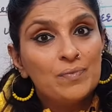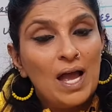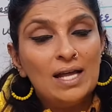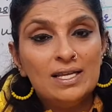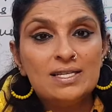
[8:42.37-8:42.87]

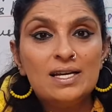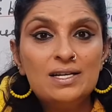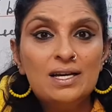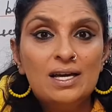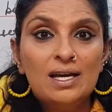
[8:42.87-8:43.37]
And they said,
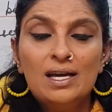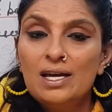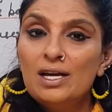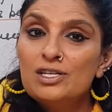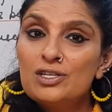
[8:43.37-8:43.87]

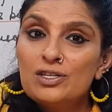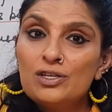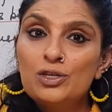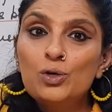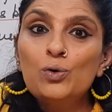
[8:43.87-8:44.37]

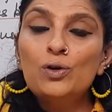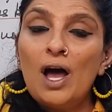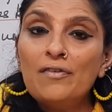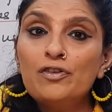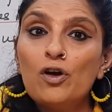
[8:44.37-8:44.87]
you
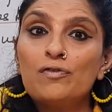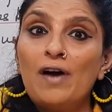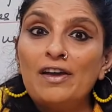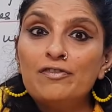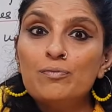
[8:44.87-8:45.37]
love your
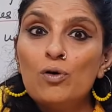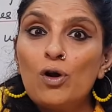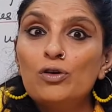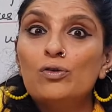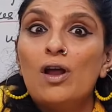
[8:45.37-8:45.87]
wife more or
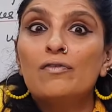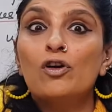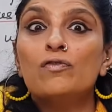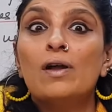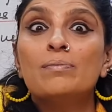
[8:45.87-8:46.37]
you love
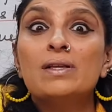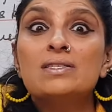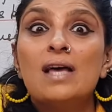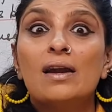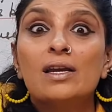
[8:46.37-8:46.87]
your 1 month
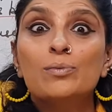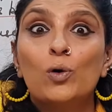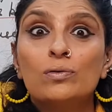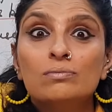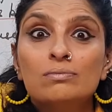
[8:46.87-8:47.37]
salary more.